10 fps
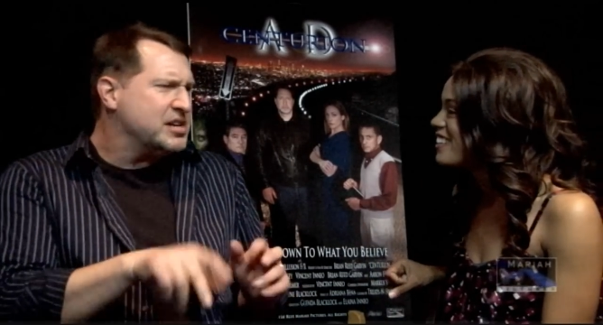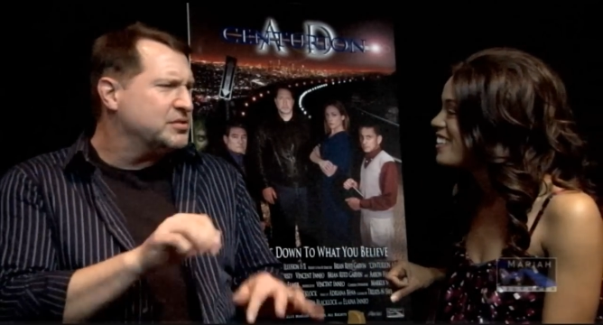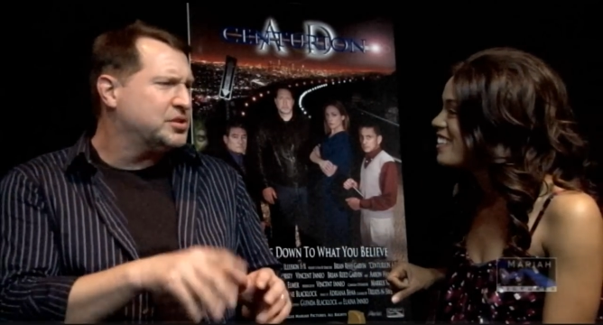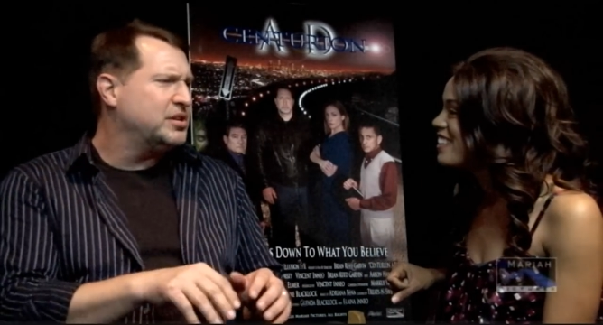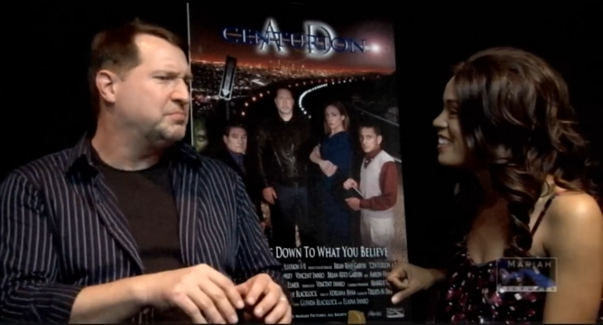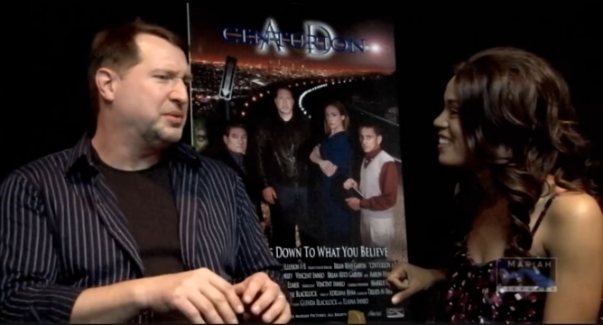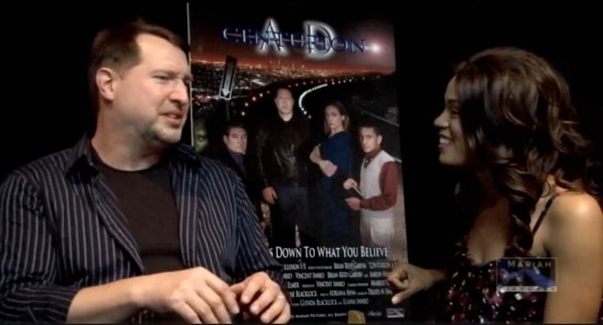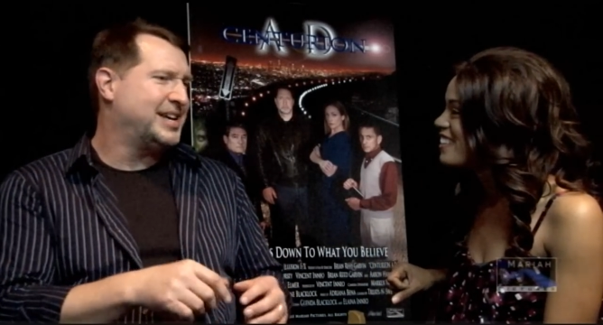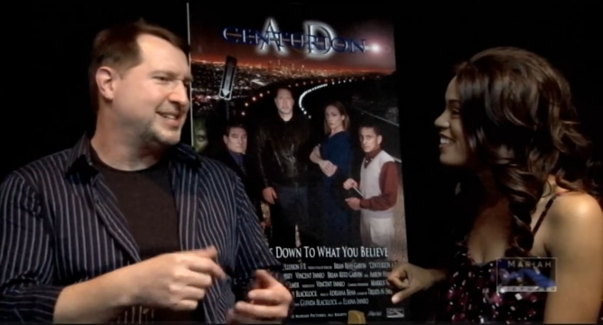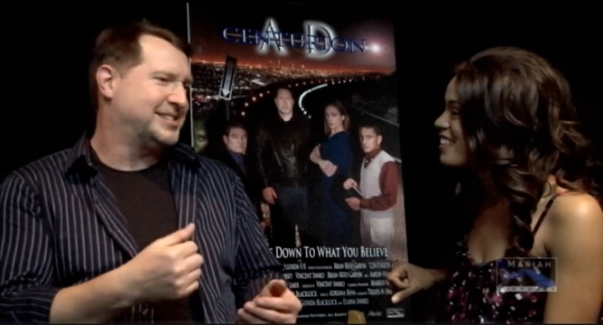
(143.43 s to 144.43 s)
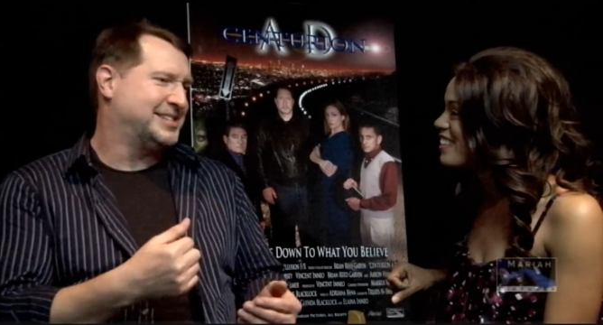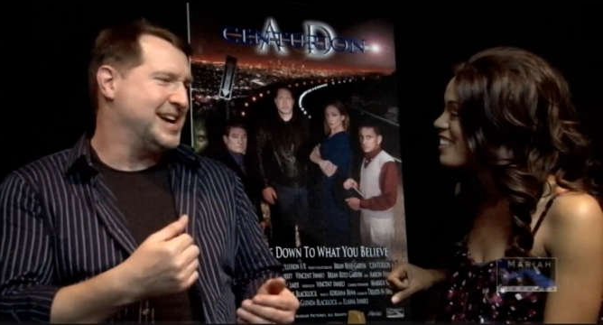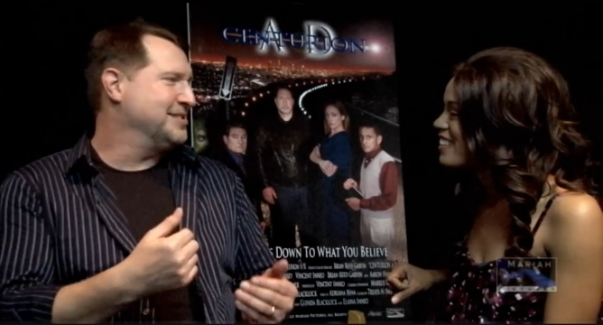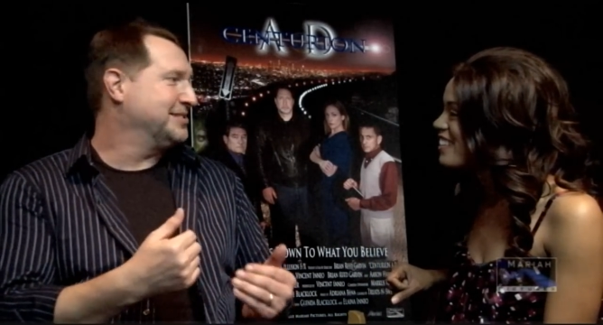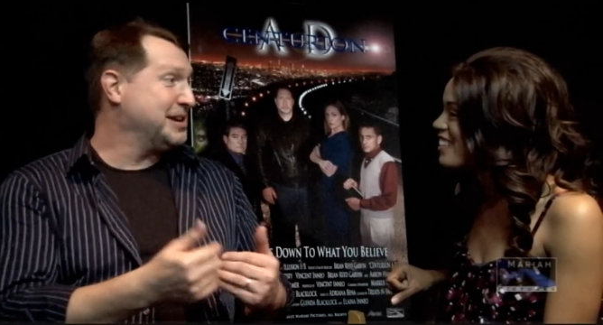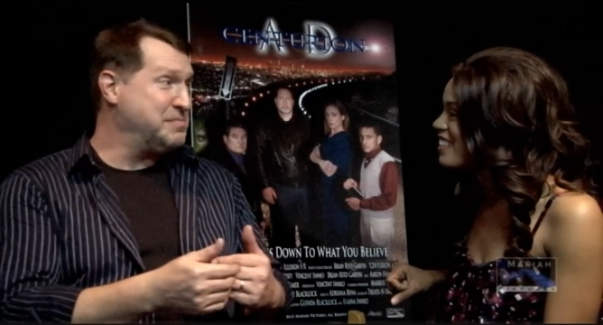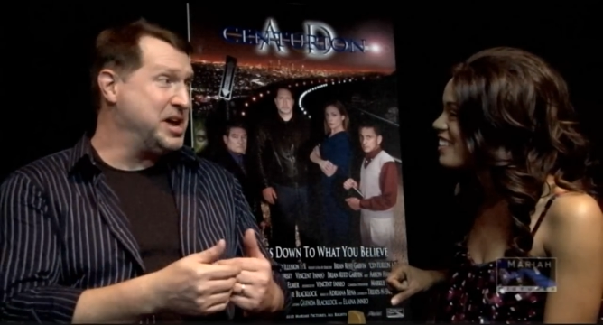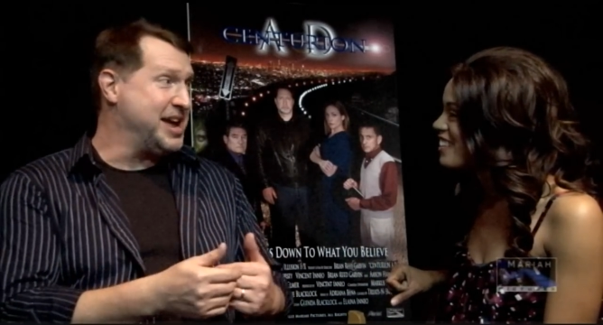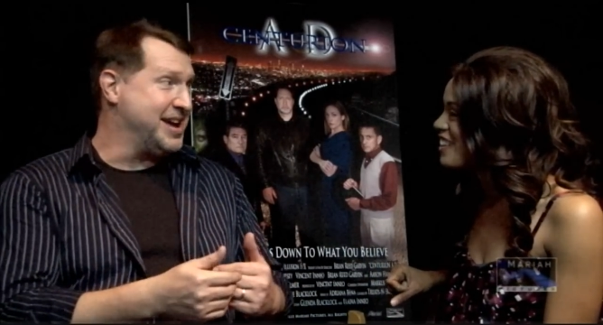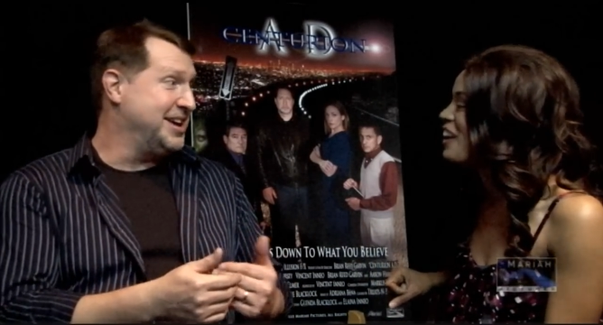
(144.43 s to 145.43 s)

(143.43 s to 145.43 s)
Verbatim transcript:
Speaker 1: sounds good, but that sounds like me.